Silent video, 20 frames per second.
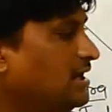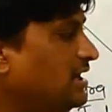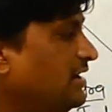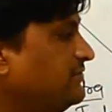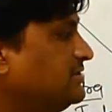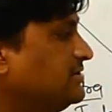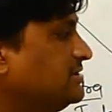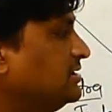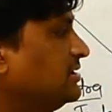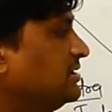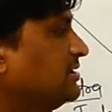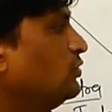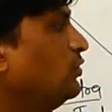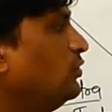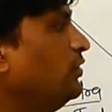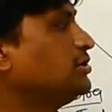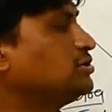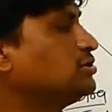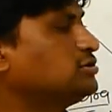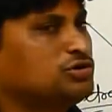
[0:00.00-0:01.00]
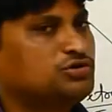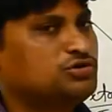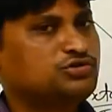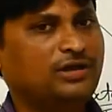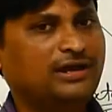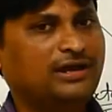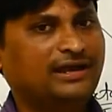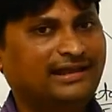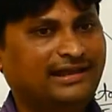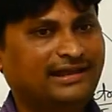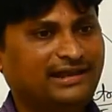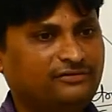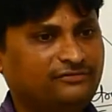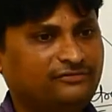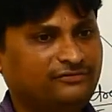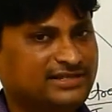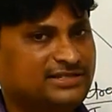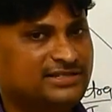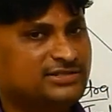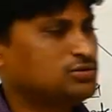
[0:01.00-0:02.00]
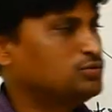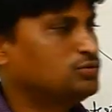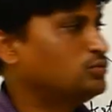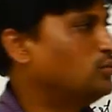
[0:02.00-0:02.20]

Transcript: after going to the toilet, first you